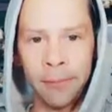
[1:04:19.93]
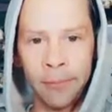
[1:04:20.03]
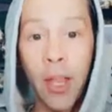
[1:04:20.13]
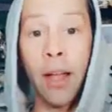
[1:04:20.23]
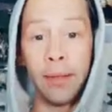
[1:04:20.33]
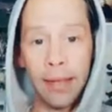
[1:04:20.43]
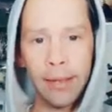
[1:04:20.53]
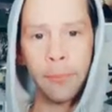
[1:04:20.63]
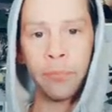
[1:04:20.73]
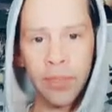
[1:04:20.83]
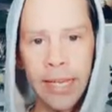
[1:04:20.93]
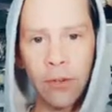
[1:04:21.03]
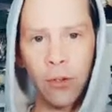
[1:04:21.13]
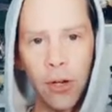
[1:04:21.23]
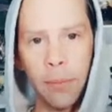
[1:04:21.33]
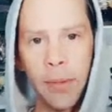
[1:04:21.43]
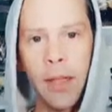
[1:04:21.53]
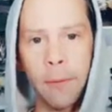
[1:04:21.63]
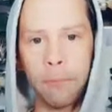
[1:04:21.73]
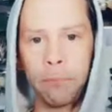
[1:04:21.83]
Yeah. Central Europe.
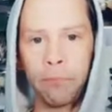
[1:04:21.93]
Yeah.